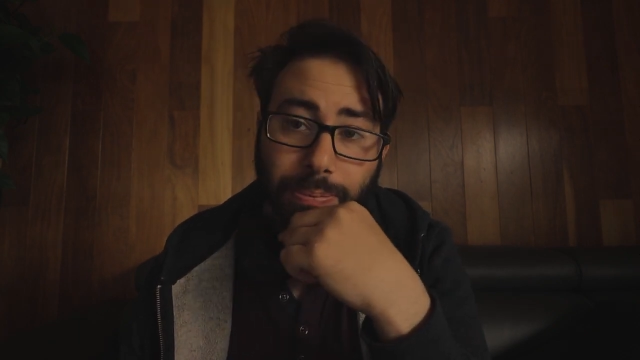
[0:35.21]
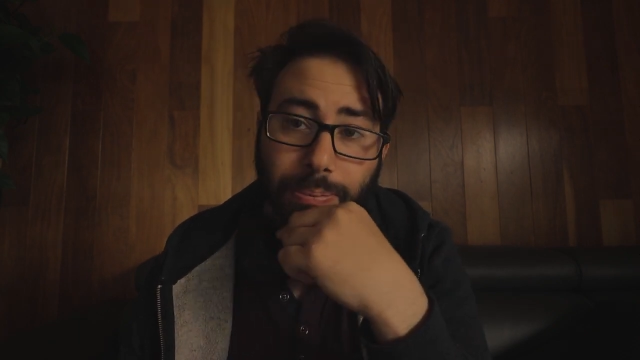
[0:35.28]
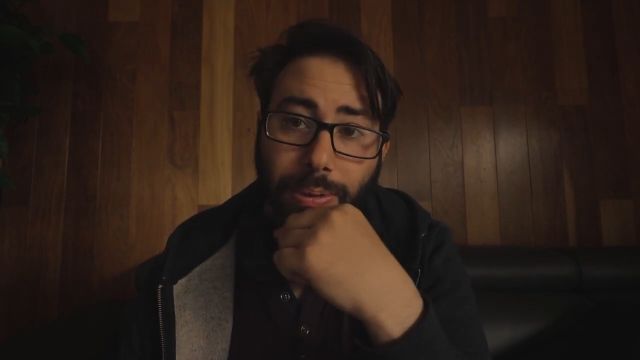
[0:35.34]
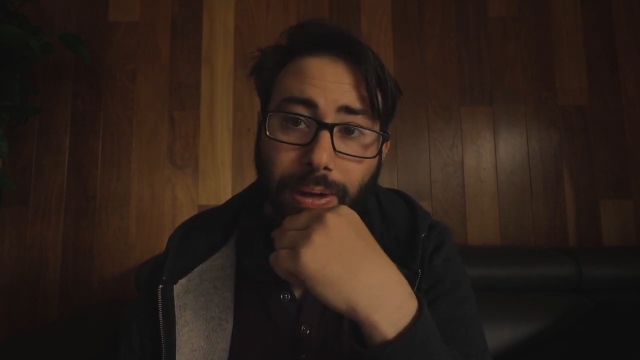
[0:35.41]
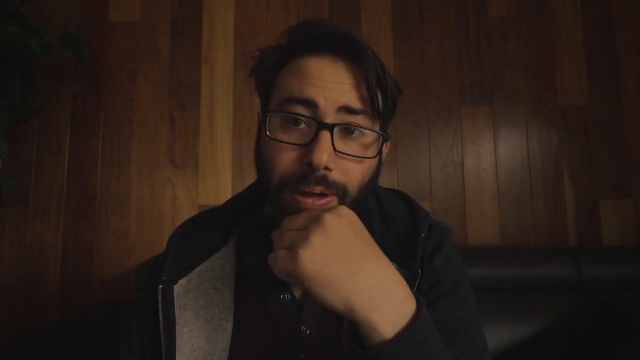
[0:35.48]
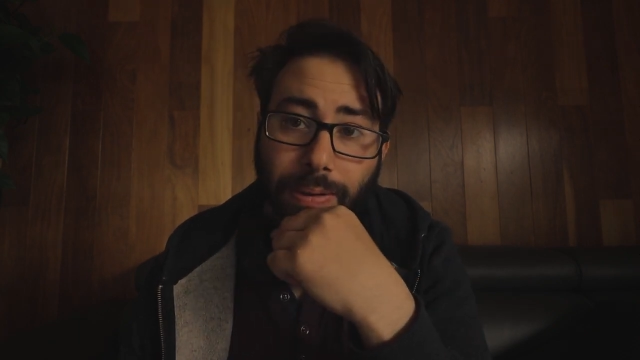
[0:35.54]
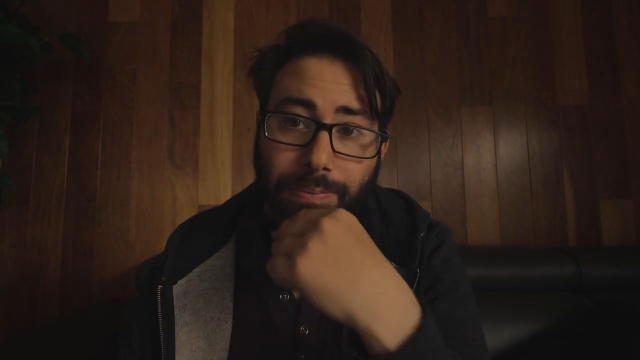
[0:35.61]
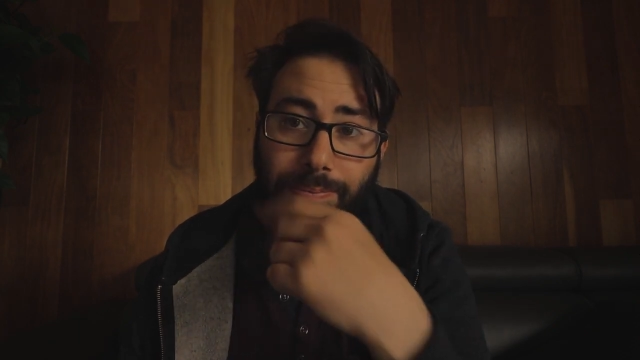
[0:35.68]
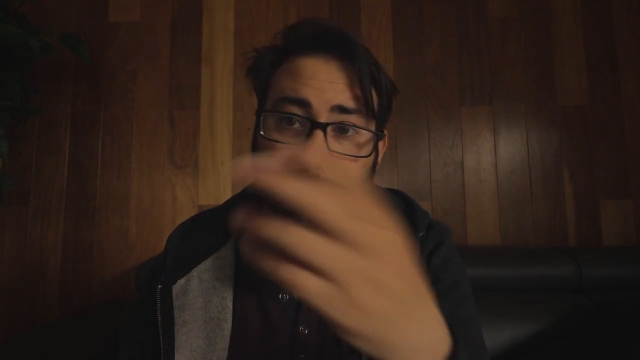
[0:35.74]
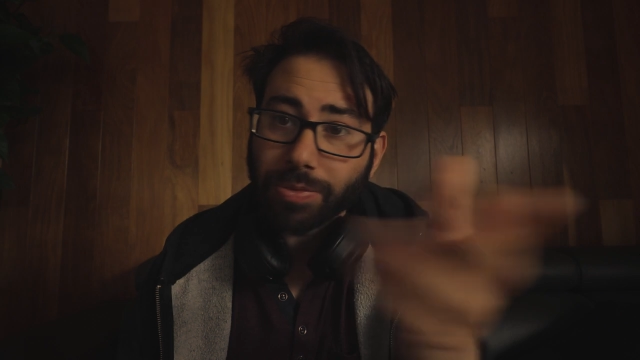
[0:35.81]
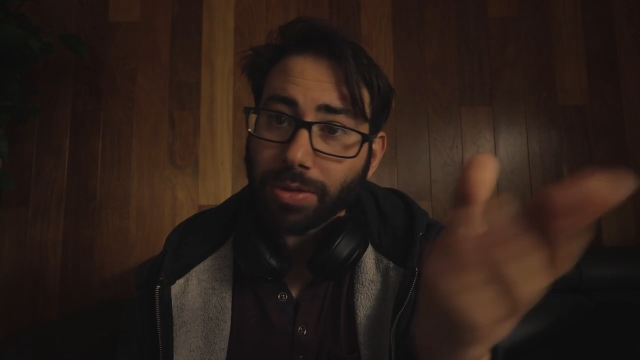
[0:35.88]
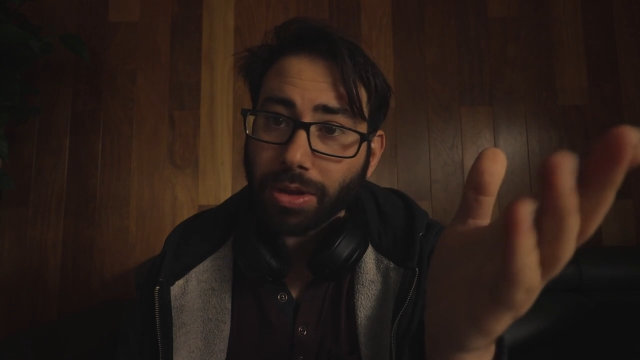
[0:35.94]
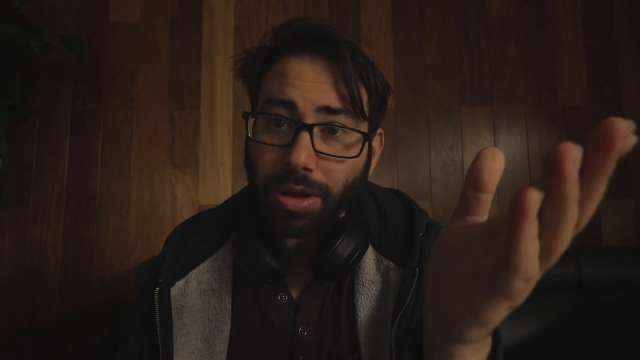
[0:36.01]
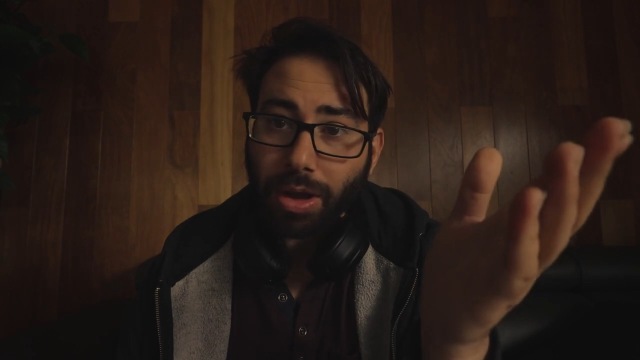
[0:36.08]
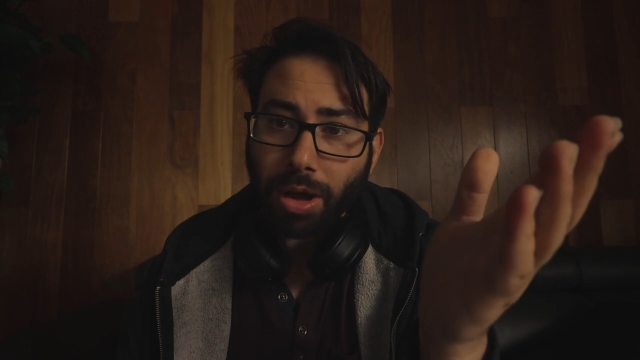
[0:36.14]
but
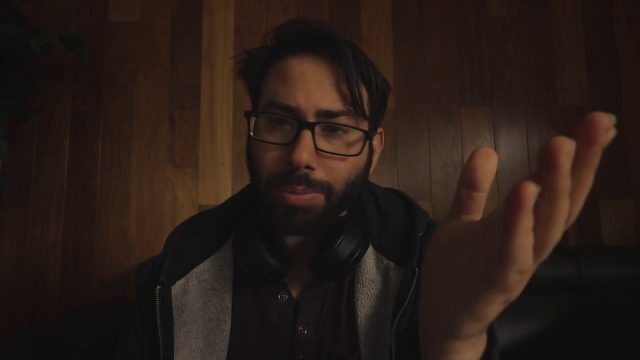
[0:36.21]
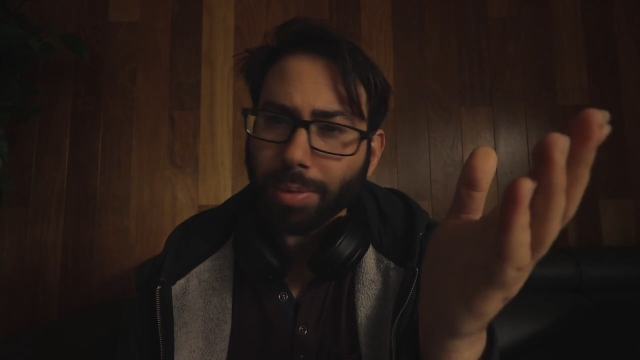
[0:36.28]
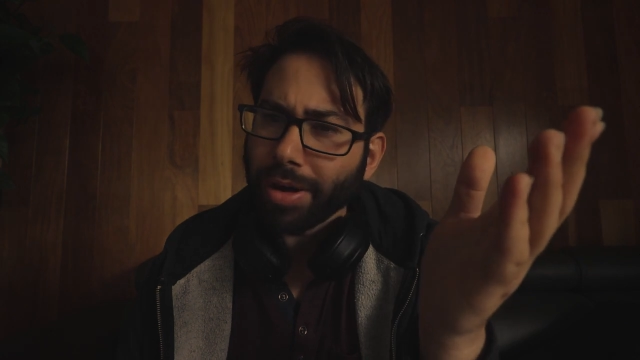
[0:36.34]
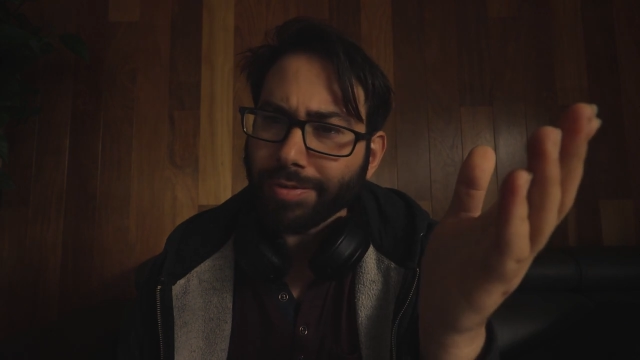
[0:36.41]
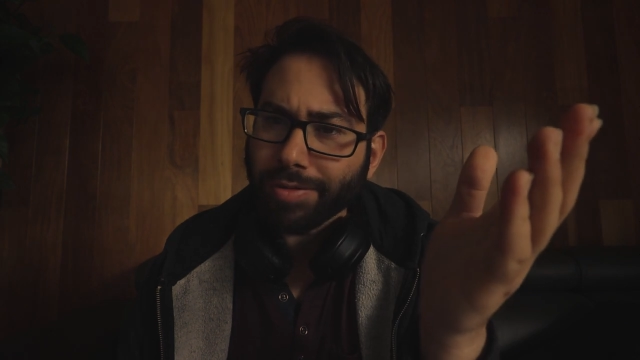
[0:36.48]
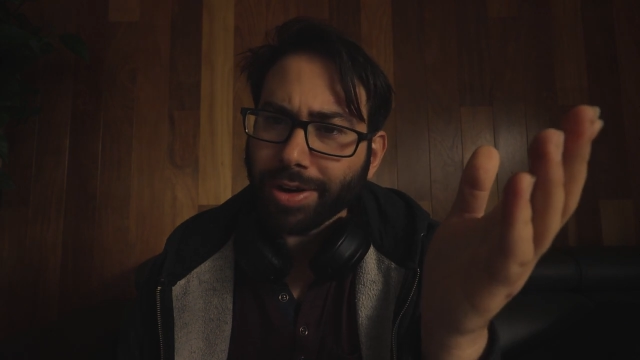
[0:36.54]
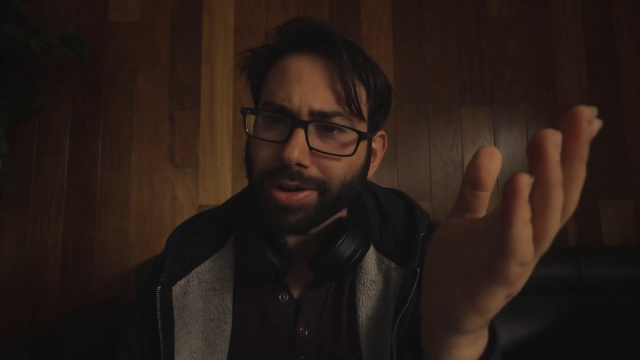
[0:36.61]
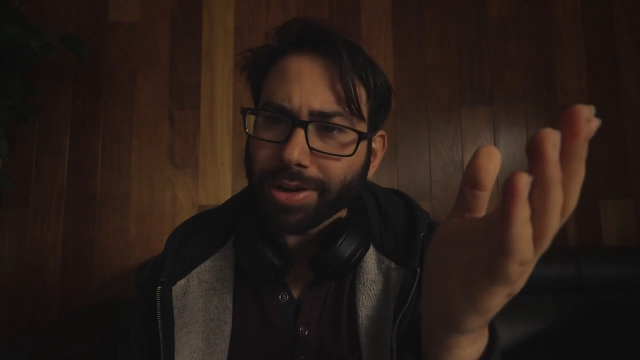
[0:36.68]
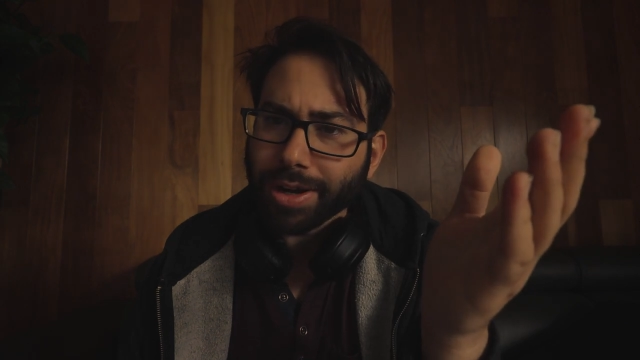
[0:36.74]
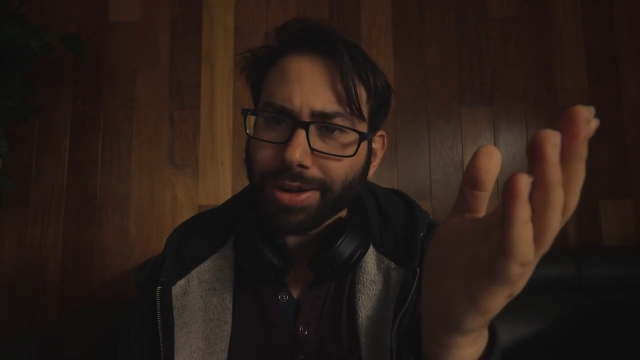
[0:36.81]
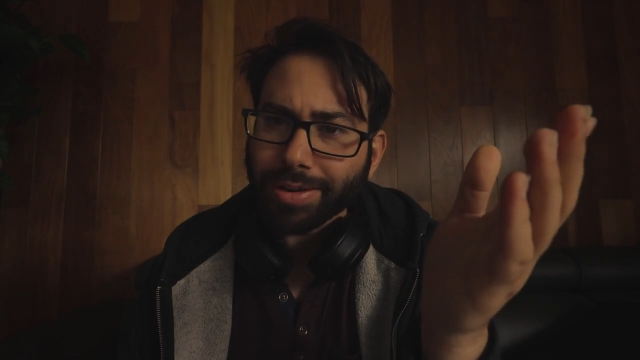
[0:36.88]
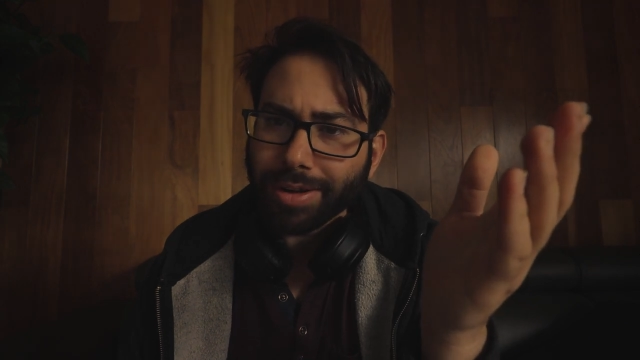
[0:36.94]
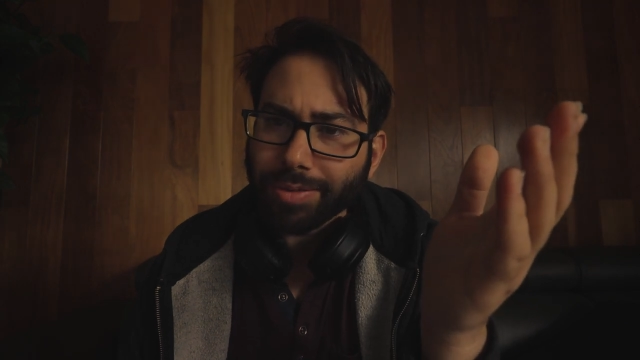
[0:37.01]
I might find out.